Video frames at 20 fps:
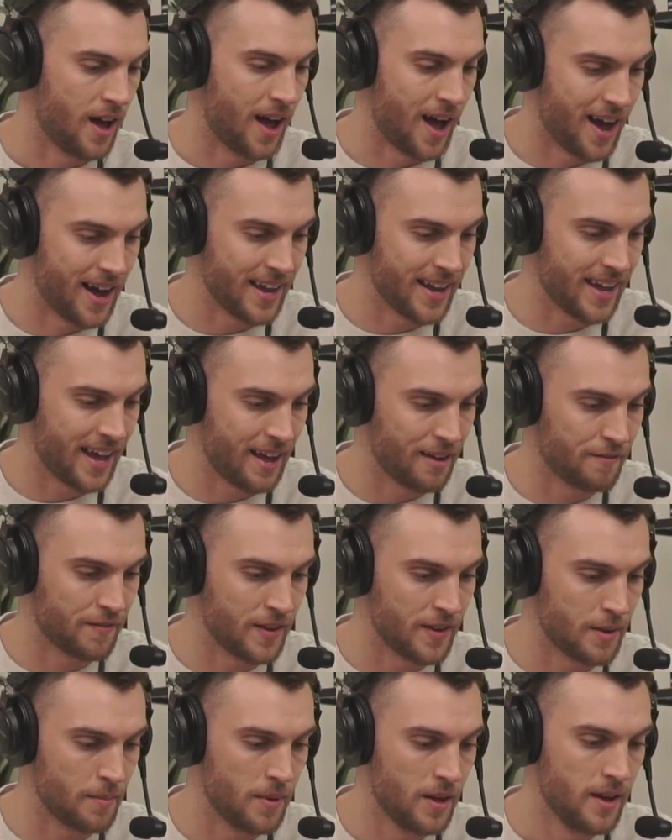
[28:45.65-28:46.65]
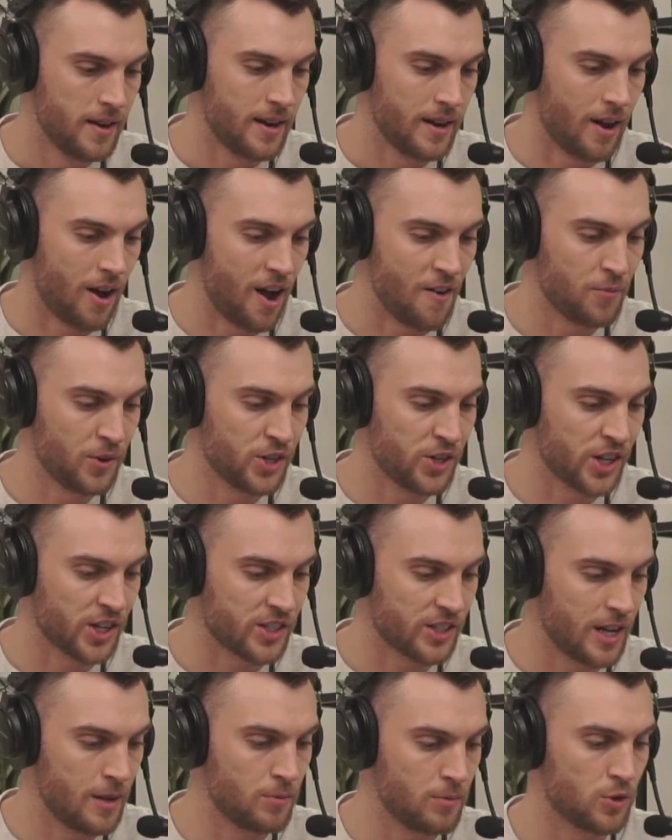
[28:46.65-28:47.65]
I have him. Now, I've
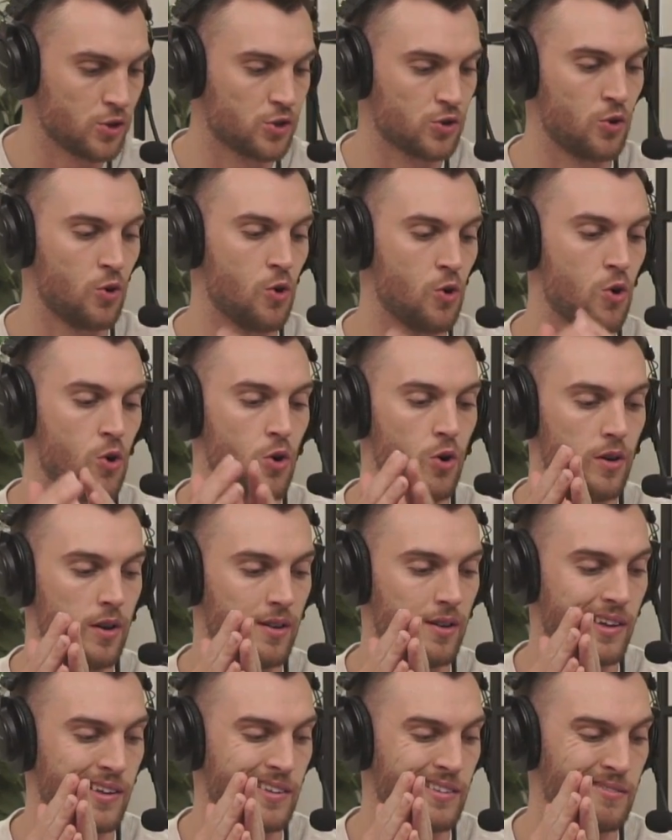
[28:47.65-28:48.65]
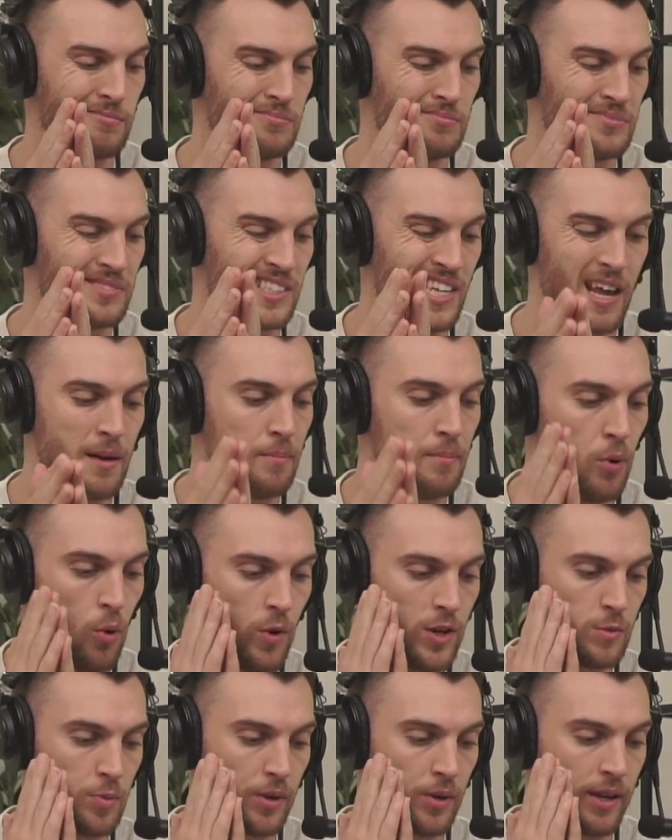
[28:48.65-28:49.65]
projected him to score 10
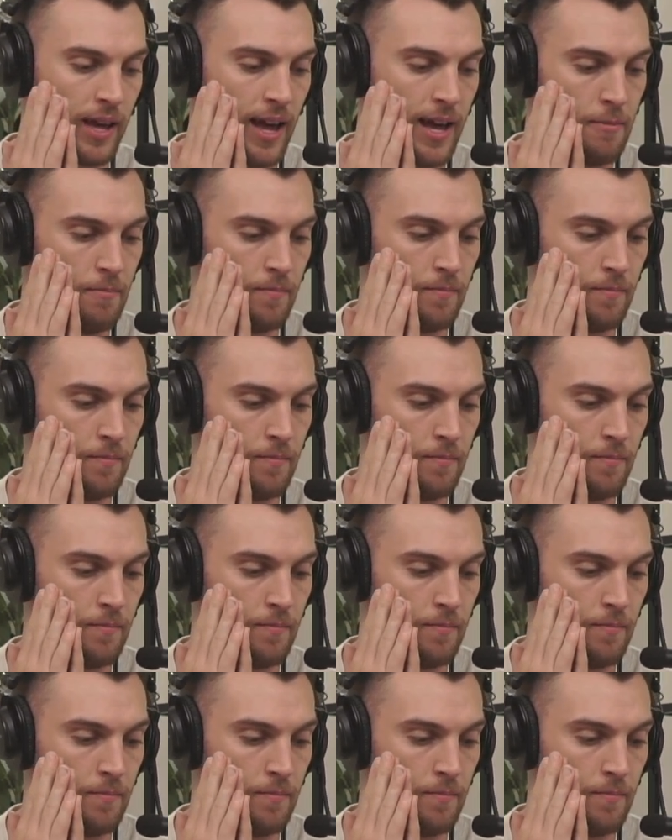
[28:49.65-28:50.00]
points per game,